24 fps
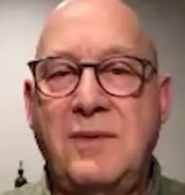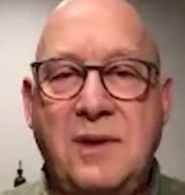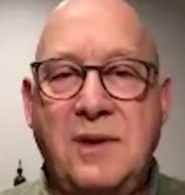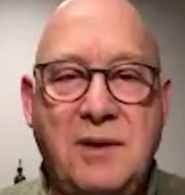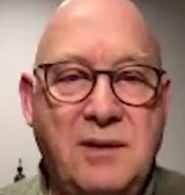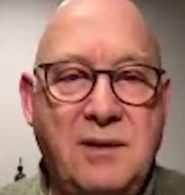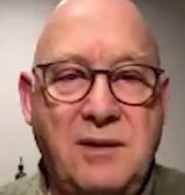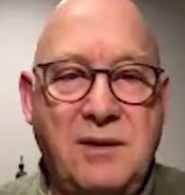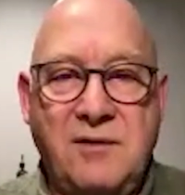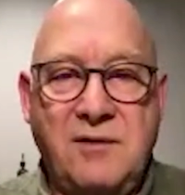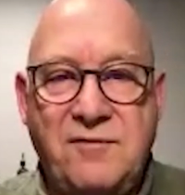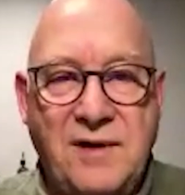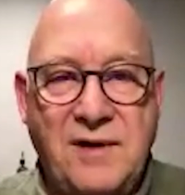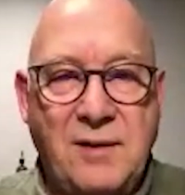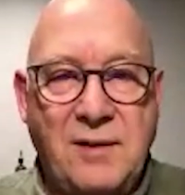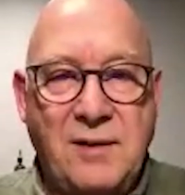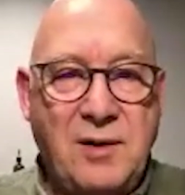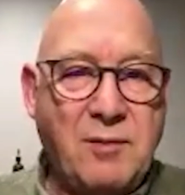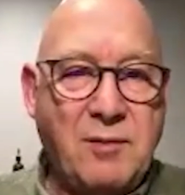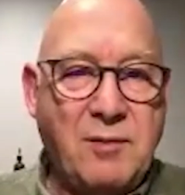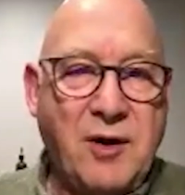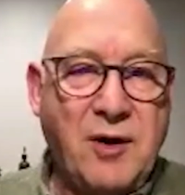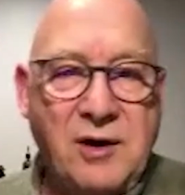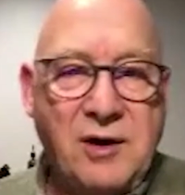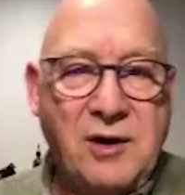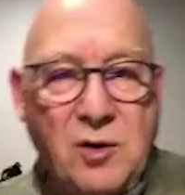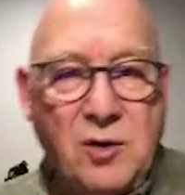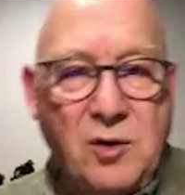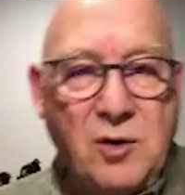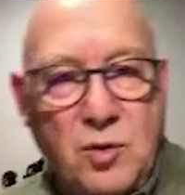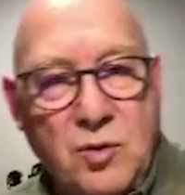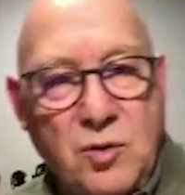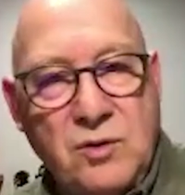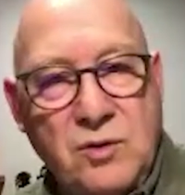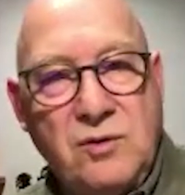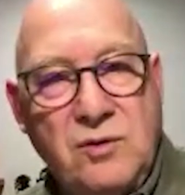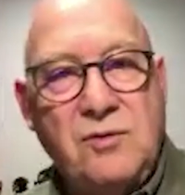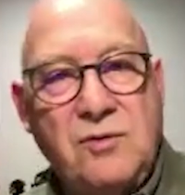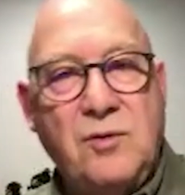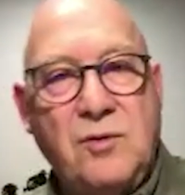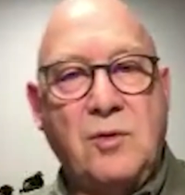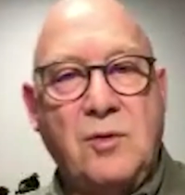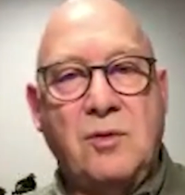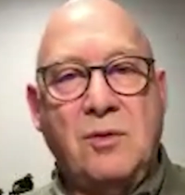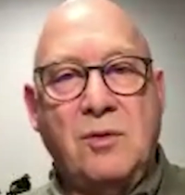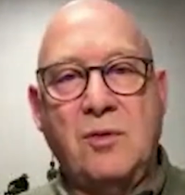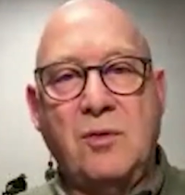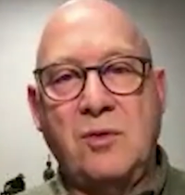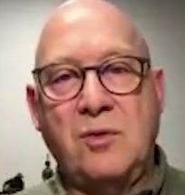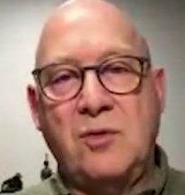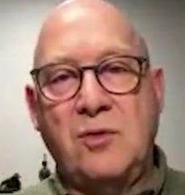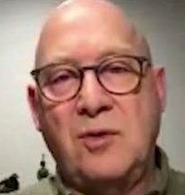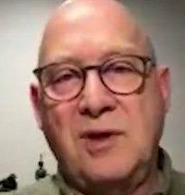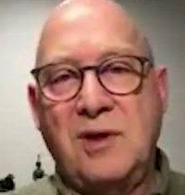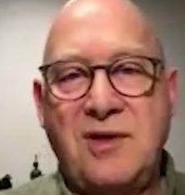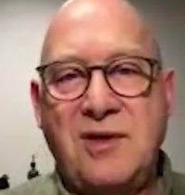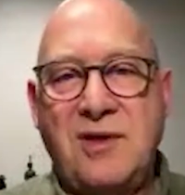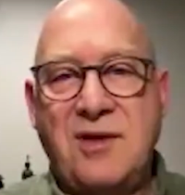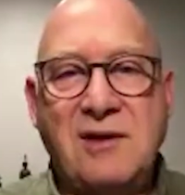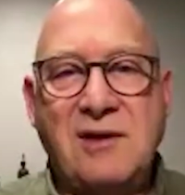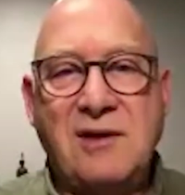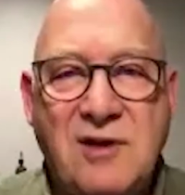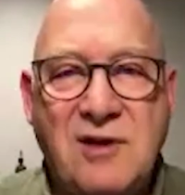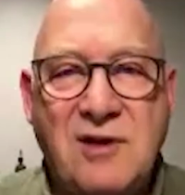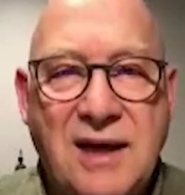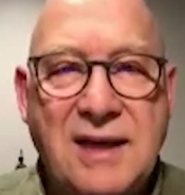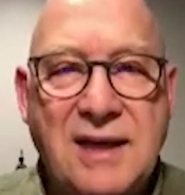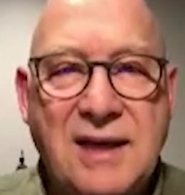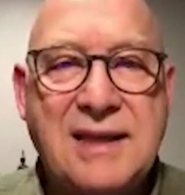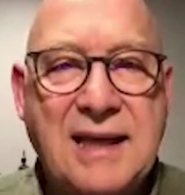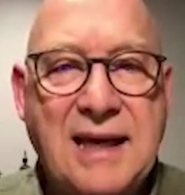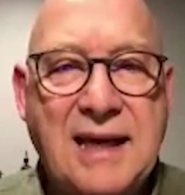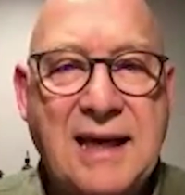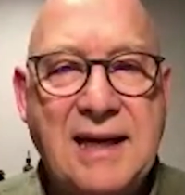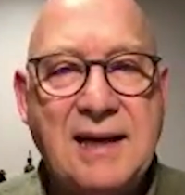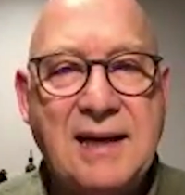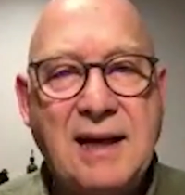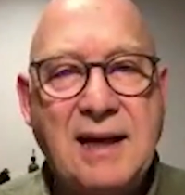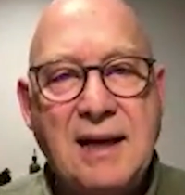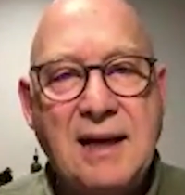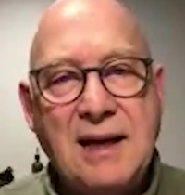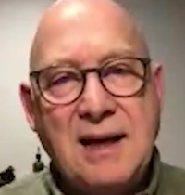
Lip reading: your family mowing your lawns, or doing things like that,